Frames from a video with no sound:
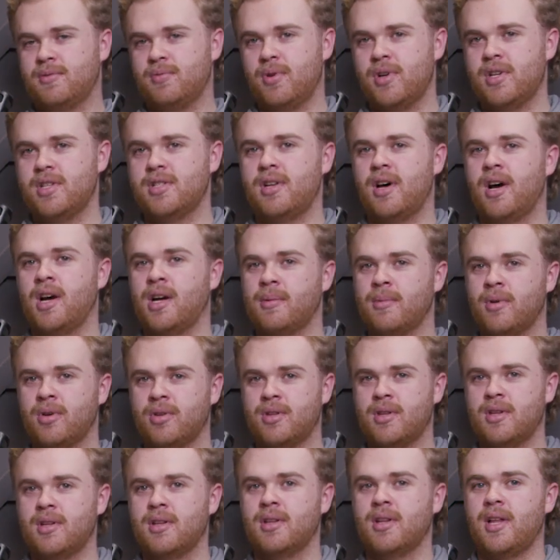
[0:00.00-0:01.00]
where he's talking
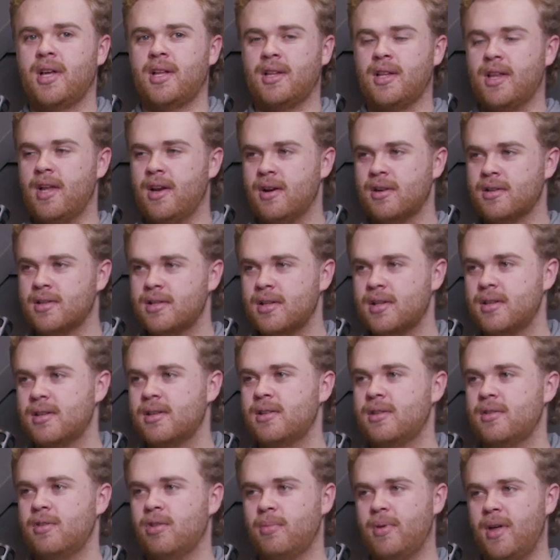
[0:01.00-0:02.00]
about the like leaders.
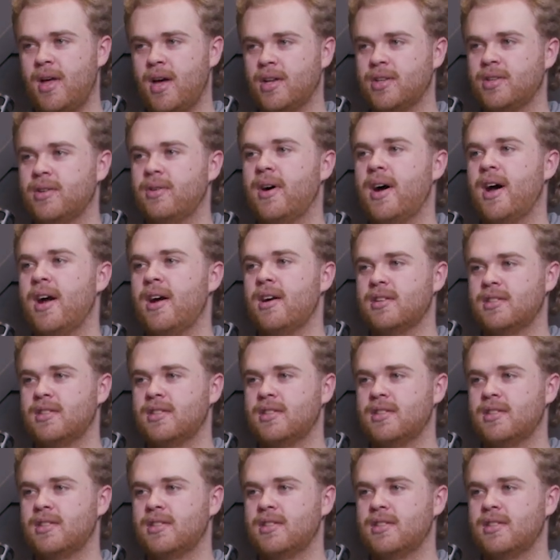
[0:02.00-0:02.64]
You'll be held to a higher